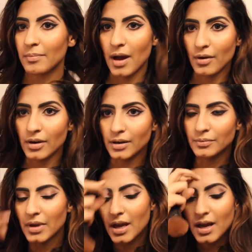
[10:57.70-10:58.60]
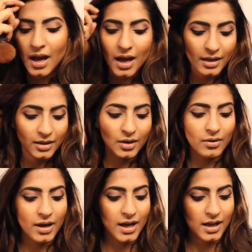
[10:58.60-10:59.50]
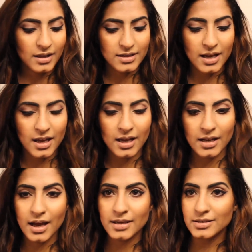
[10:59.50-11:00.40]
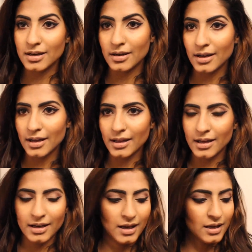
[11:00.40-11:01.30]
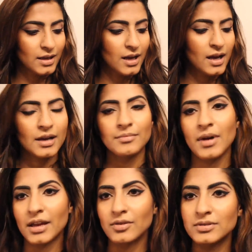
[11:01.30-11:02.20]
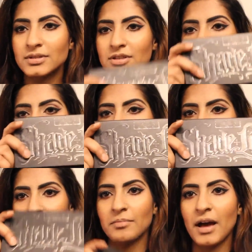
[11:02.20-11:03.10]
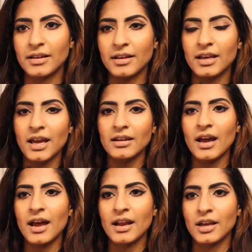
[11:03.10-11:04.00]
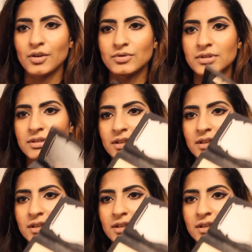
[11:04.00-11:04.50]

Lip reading: powder, I go ahead and I start highlighting. I use the Shade on Light palette again, and I use